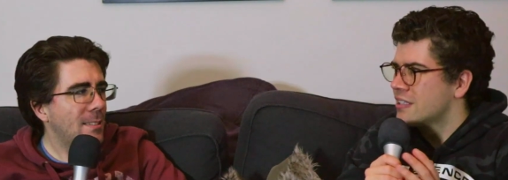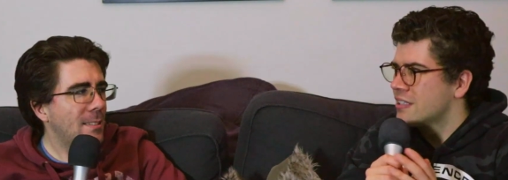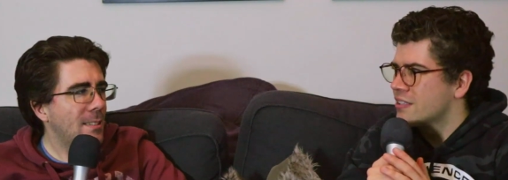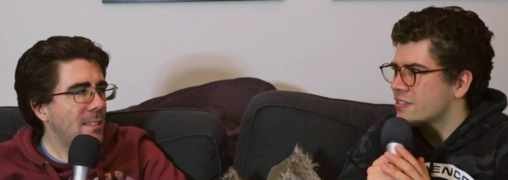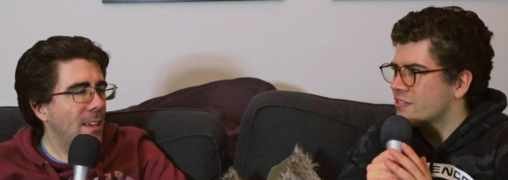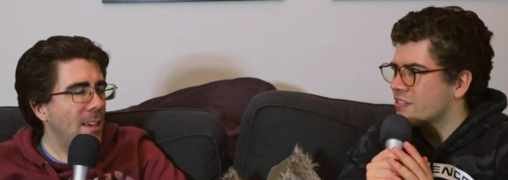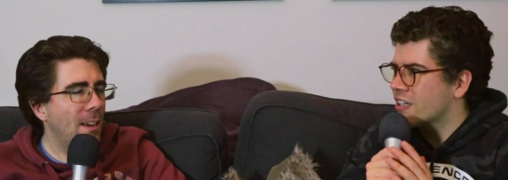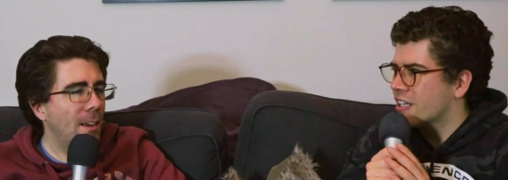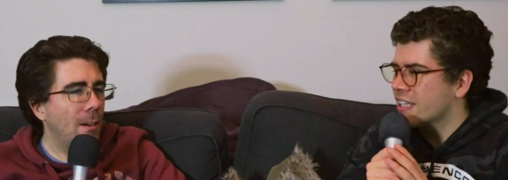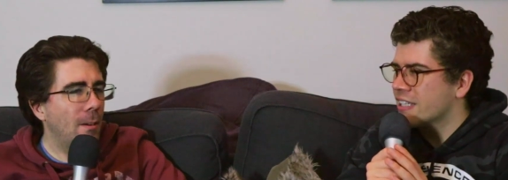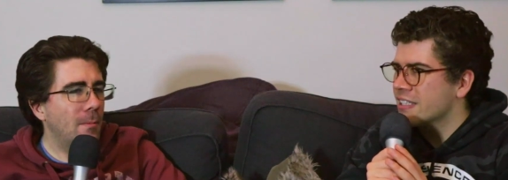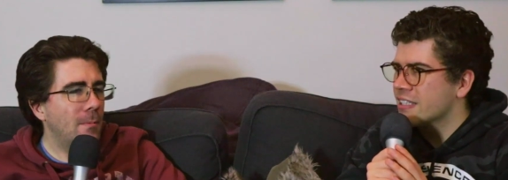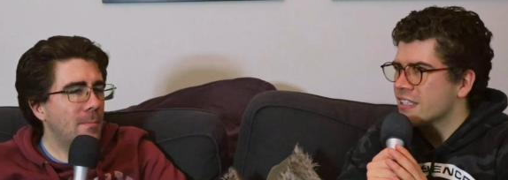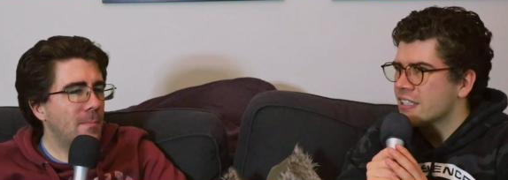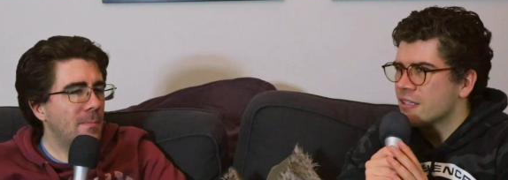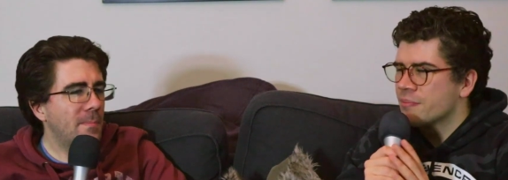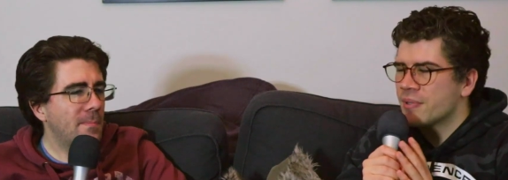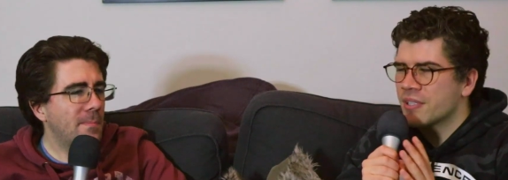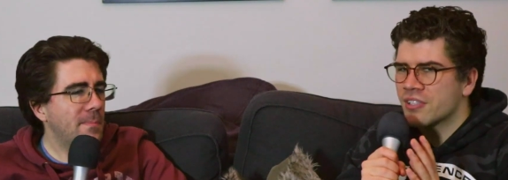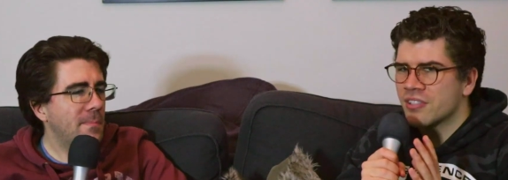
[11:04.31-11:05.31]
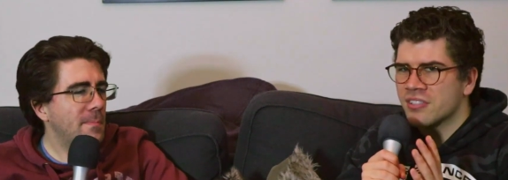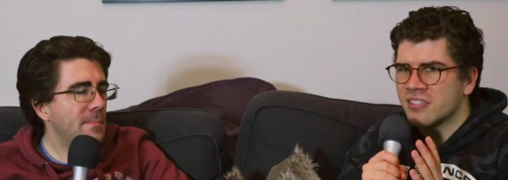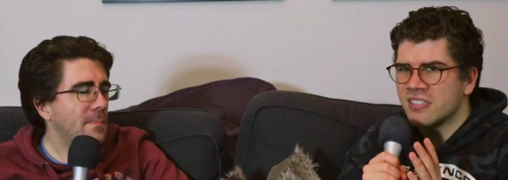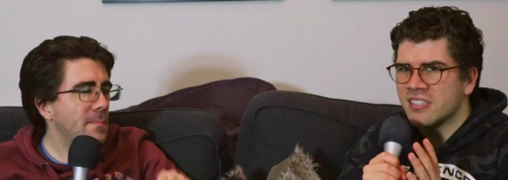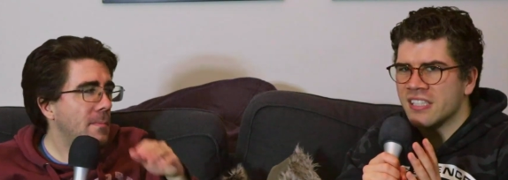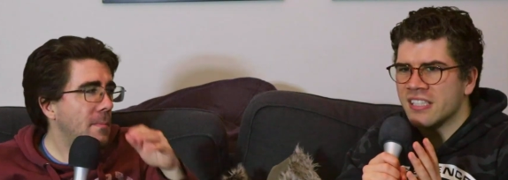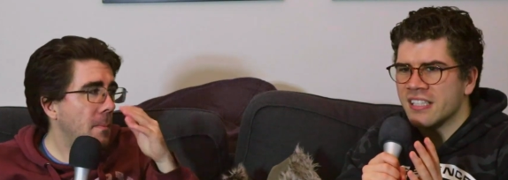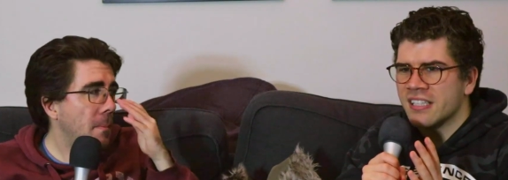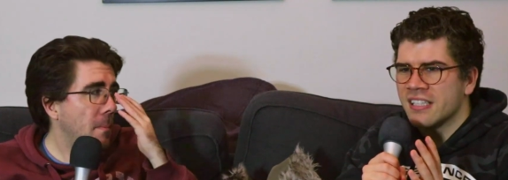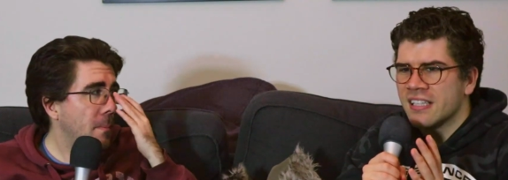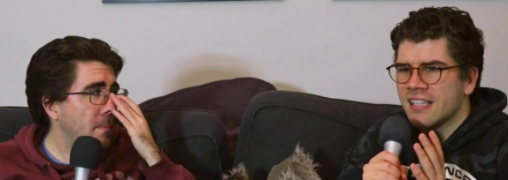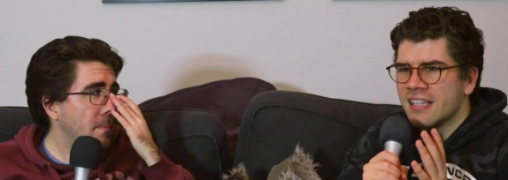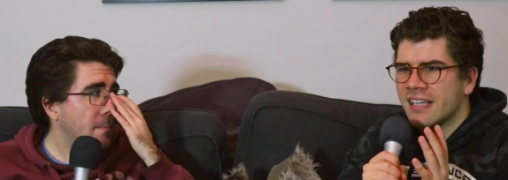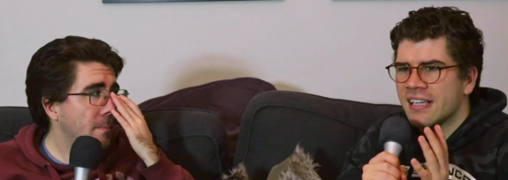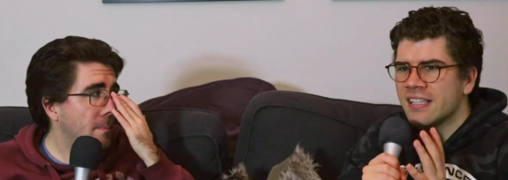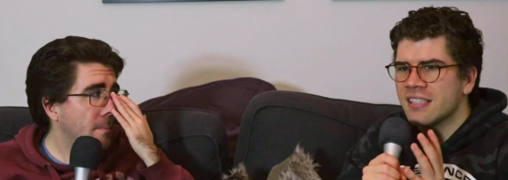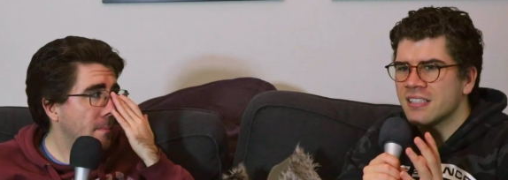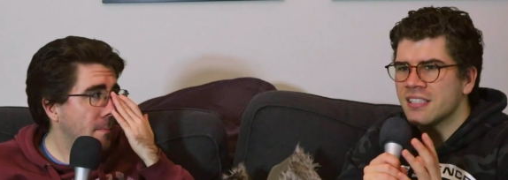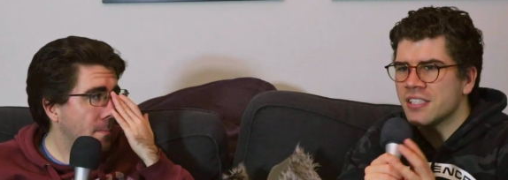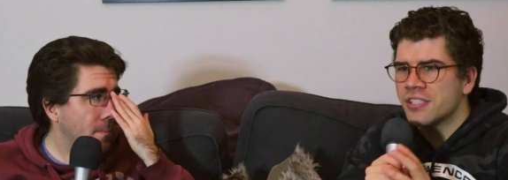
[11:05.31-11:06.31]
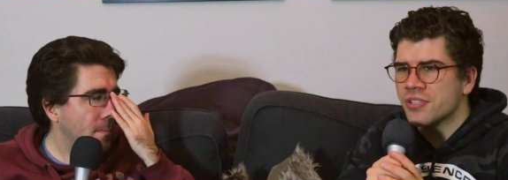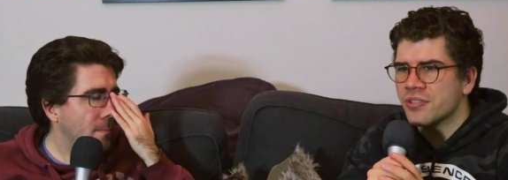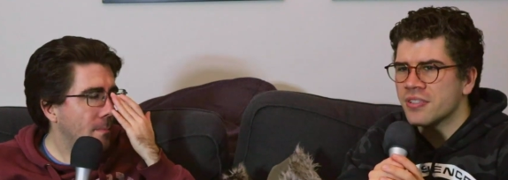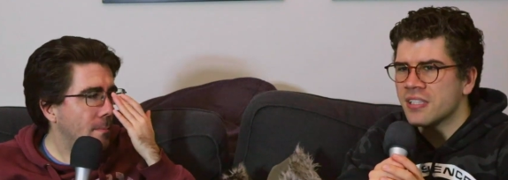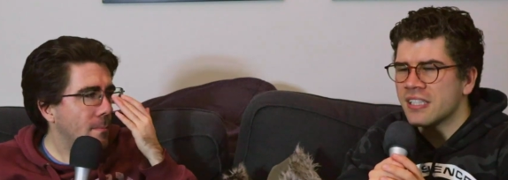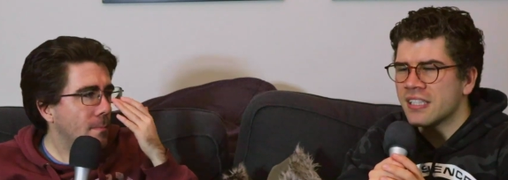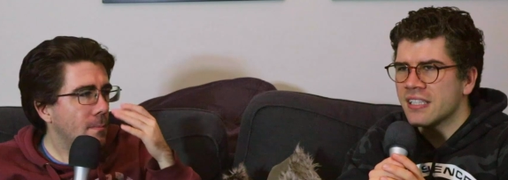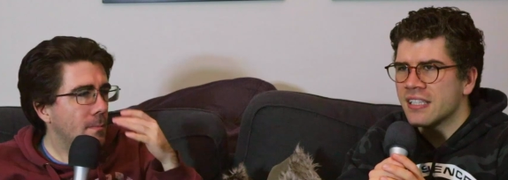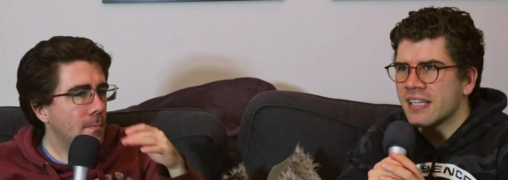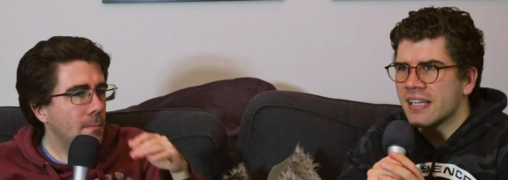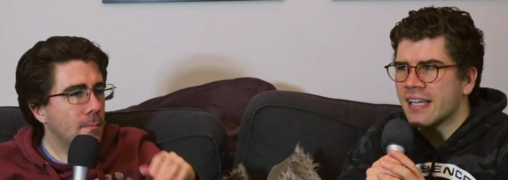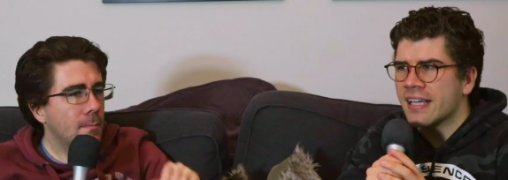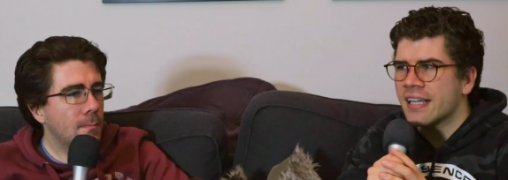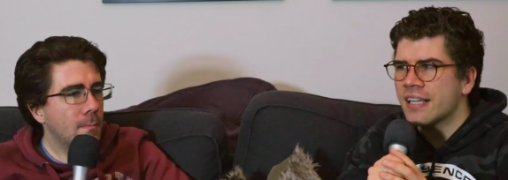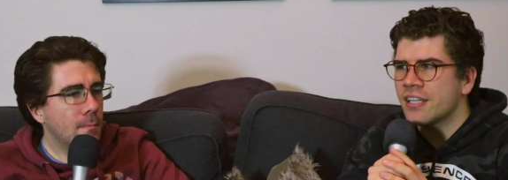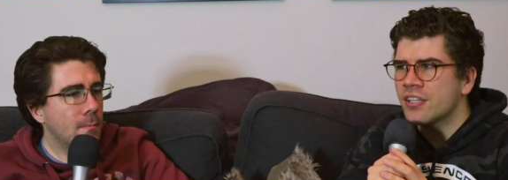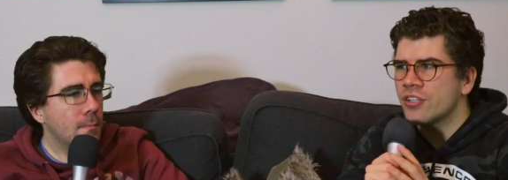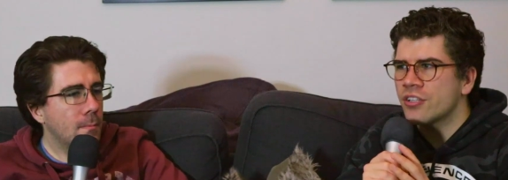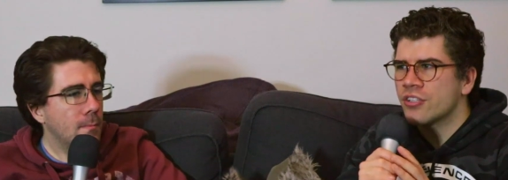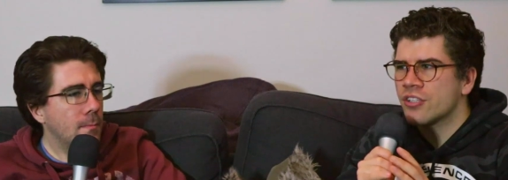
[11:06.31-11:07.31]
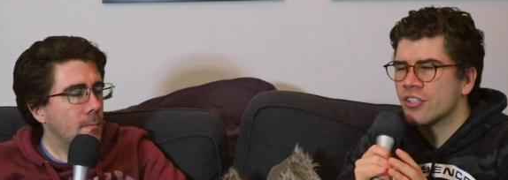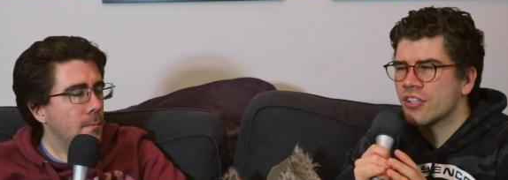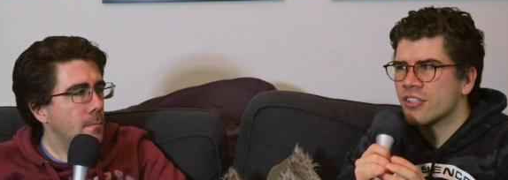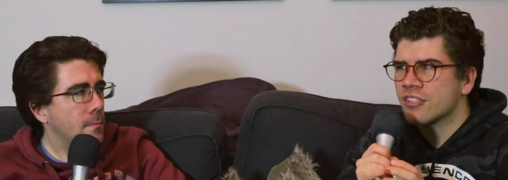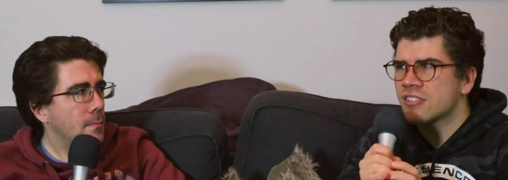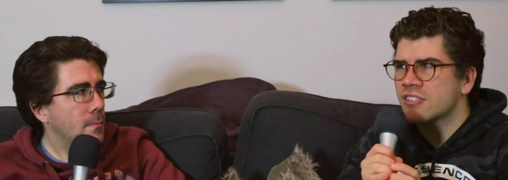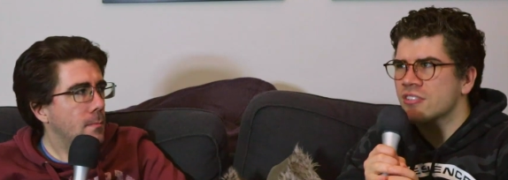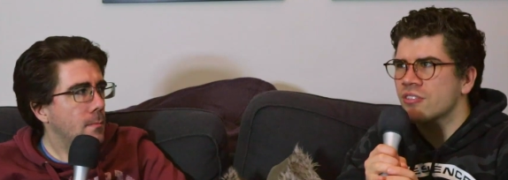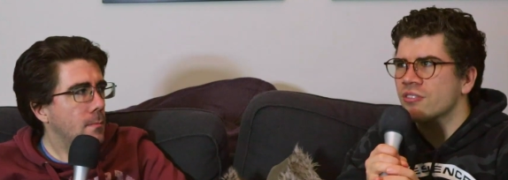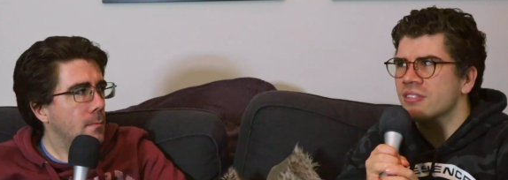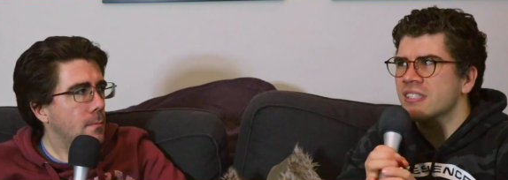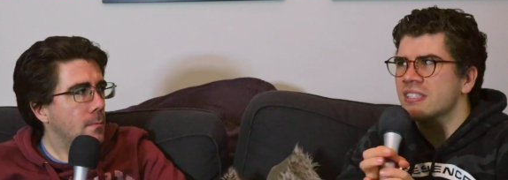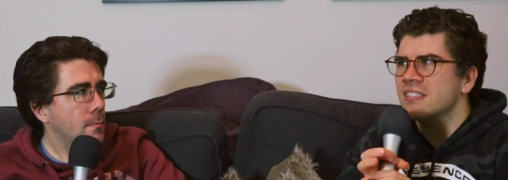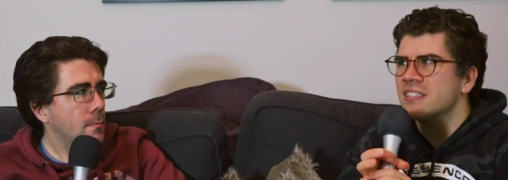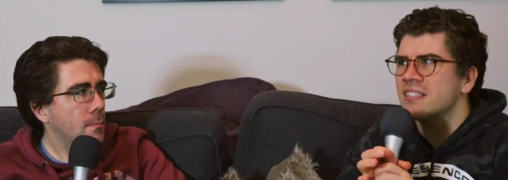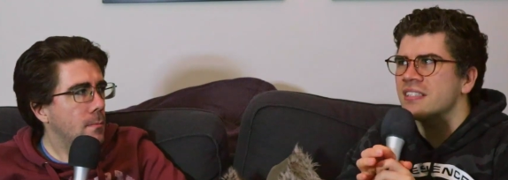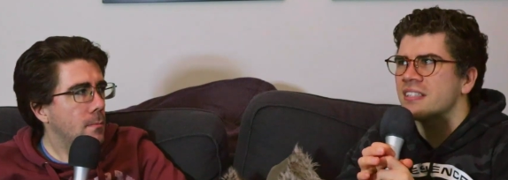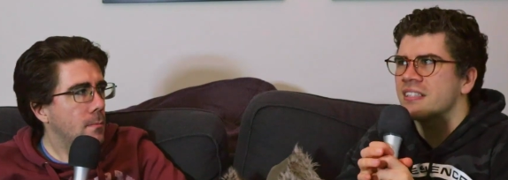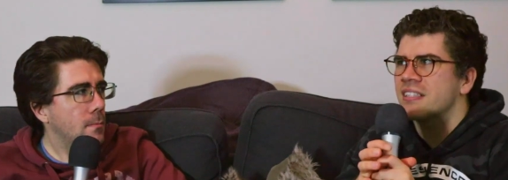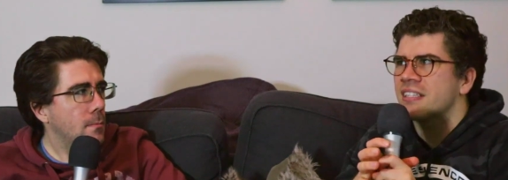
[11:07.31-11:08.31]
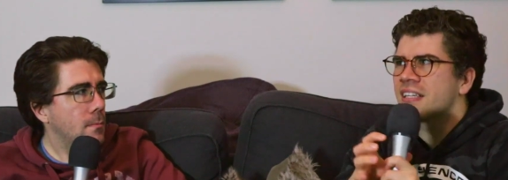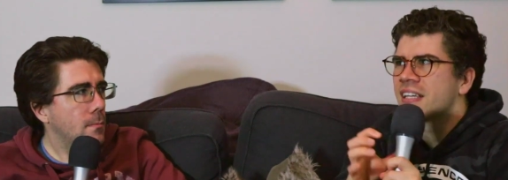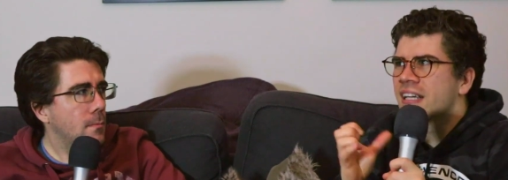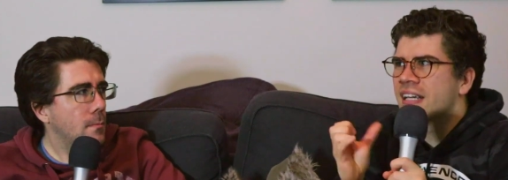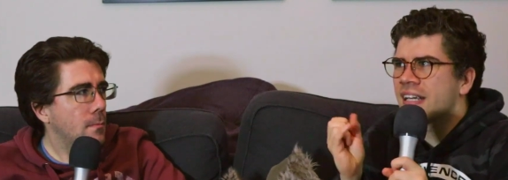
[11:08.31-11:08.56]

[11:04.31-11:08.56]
Speaker 1: Yeah. Right? Because like he literally he so this is the thing.